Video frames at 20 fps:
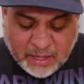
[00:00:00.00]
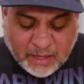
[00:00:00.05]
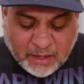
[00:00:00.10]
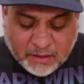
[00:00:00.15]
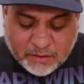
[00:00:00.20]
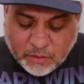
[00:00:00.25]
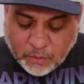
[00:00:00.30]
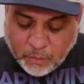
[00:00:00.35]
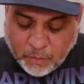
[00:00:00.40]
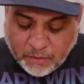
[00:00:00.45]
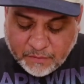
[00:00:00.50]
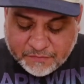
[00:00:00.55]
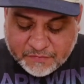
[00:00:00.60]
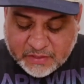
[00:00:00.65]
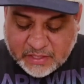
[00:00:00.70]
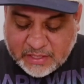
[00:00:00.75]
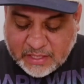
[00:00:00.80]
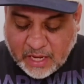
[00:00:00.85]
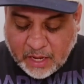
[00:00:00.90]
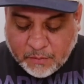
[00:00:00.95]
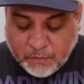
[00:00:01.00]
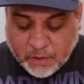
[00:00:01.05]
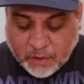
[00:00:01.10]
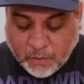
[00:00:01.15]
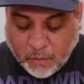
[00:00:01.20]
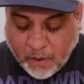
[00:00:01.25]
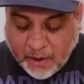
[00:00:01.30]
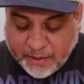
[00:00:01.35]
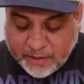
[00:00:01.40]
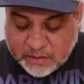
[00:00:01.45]
The wolf did not
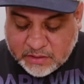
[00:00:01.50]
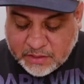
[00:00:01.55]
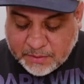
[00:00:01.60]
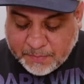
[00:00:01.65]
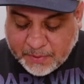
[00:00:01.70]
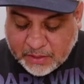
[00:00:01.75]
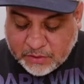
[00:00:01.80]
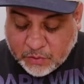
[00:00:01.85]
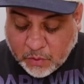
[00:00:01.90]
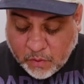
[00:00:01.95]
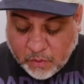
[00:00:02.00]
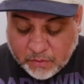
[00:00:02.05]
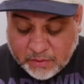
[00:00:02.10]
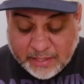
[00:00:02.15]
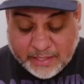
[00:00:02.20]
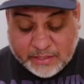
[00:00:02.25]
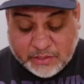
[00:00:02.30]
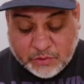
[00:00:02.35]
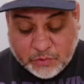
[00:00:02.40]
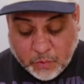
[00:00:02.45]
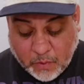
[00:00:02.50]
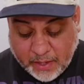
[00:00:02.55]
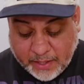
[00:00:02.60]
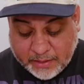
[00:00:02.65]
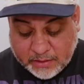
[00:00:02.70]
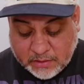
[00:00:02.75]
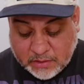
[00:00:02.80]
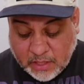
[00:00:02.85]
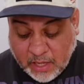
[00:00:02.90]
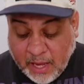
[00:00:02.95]
require to be told this
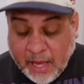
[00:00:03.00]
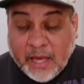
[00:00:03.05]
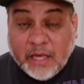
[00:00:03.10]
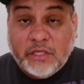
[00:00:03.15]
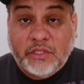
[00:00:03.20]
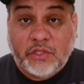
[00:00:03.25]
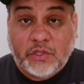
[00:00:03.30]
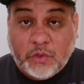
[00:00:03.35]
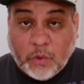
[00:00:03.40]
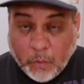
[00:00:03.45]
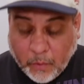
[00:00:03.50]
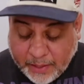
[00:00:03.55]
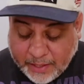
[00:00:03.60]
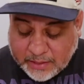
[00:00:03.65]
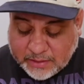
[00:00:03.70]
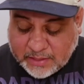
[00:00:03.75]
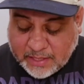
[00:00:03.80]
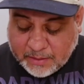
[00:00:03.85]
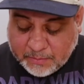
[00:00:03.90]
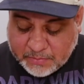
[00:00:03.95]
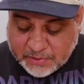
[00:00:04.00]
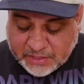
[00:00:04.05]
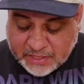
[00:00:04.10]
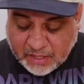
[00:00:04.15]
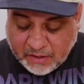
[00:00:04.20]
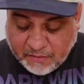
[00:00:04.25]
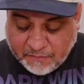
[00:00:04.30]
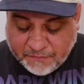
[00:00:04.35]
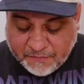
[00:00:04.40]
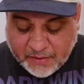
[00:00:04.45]
twice, squeezed
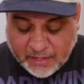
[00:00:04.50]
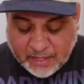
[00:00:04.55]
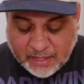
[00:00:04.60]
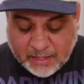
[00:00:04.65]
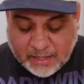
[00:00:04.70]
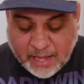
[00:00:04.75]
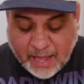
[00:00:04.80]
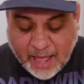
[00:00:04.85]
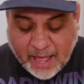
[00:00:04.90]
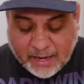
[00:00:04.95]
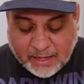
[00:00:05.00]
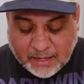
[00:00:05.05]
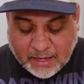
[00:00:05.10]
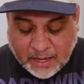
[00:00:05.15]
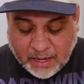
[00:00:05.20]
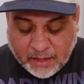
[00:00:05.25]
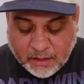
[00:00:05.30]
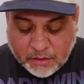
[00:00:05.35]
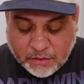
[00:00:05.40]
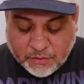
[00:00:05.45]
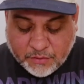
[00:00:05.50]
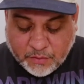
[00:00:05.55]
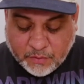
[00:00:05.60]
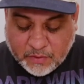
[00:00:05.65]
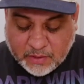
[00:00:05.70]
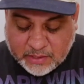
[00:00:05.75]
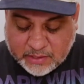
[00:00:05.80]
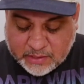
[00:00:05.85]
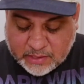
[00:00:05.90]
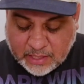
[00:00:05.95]
himself in at night through
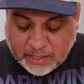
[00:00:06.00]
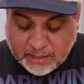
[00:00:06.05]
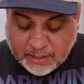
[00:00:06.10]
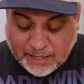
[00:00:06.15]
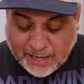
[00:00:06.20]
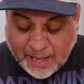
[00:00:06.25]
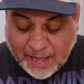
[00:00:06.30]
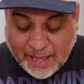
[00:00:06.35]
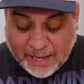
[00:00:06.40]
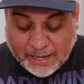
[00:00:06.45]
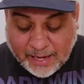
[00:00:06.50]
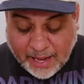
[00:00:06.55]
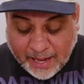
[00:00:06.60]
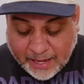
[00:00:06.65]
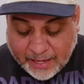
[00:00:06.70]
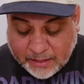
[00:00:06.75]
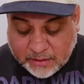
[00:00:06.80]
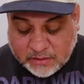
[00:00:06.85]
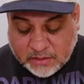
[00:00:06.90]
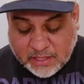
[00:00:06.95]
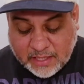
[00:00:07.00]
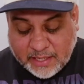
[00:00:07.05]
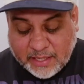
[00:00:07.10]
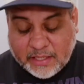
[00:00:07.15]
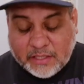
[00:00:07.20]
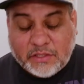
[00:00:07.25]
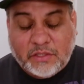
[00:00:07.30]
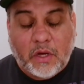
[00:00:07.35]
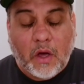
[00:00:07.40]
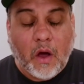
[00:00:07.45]
the sink, and ate to
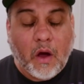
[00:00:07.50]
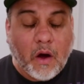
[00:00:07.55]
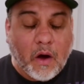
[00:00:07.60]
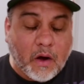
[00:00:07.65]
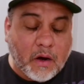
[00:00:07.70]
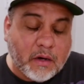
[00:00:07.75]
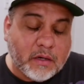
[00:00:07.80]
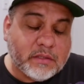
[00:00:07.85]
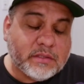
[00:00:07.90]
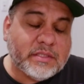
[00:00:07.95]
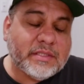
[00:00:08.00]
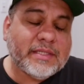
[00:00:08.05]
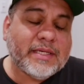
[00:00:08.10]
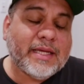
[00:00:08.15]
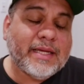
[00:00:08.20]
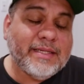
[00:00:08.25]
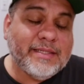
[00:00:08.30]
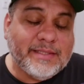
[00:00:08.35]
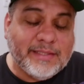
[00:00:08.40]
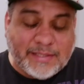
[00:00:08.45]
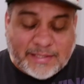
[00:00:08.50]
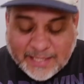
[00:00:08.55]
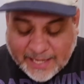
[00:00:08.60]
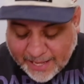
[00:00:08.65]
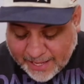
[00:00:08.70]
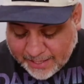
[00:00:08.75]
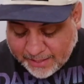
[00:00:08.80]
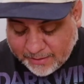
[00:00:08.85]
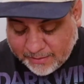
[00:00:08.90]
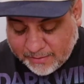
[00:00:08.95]
his heart's
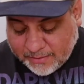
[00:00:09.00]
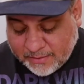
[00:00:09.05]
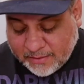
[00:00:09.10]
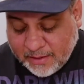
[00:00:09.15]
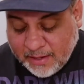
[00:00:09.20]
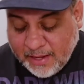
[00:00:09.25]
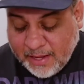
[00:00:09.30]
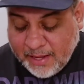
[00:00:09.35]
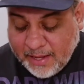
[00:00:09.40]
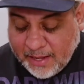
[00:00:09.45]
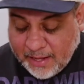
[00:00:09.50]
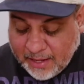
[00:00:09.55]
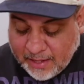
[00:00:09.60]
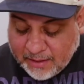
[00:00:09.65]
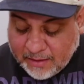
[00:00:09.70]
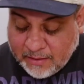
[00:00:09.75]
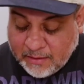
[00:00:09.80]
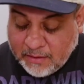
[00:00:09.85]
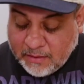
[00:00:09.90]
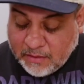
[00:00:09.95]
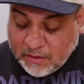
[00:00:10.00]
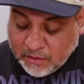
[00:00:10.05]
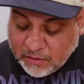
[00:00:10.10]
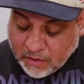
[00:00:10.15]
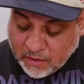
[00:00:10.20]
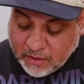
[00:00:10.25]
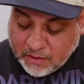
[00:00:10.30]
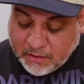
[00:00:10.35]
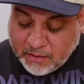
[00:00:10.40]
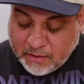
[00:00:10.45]
content in the
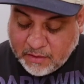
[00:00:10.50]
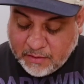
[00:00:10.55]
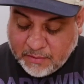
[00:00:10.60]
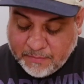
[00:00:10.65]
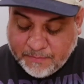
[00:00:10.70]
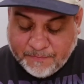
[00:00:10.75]
larder.